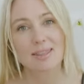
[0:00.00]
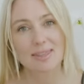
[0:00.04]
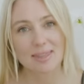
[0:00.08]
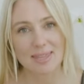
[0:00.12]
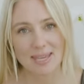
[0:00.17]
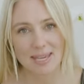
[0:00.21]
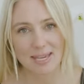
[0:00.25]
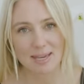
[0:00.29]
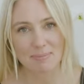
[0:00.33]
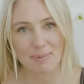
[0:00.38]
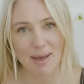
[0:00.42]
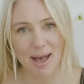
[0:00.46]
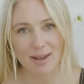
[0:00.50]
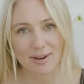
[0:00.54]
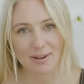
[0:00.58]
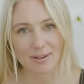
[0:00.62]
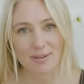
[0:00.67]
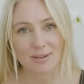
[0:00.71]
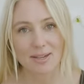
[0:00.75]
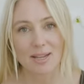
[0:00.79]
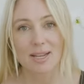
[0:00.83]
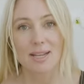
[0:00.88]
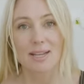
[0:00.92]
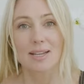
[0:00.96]
Think about
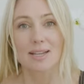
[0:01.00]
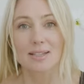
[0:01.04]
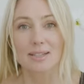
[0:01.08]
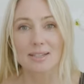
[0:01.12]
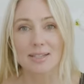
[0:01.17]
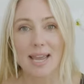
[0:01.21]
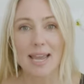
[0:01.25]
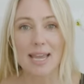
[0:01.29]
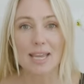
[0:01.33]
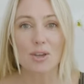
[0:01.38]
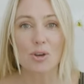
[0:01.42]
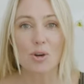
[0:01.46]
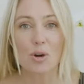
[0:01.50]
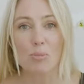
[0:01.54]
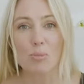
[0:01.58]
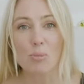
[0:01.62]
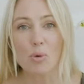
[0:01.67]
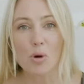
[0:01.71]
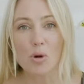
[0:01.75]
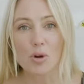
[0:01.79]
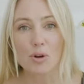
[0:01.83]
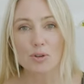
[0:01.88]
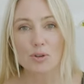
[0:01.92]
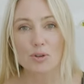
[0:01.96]
it. Say your
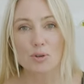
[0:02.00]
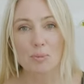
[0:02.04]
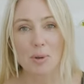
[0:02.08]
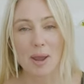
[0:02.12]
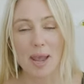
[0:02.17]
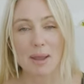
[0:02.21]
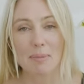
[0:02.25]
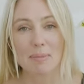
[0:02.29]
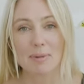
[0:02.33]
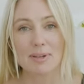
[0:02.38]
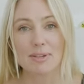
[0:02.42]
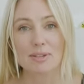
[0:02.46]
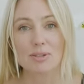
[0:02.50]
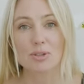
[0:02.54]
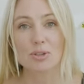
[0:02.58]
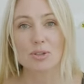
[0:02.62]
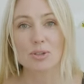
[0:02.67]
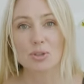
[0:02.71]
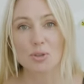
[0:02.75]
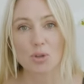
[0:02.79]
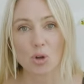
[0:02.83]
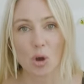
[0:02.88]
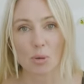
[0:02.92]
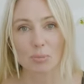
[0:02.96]
mortgage repayment
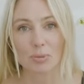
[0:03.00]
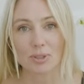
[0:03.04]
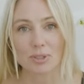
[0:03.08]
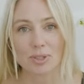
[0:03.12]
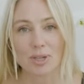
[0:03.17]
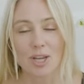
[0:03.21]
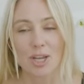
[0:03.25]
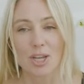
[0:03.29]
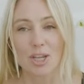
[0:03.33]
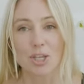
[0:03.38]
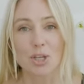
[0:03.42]
stopped.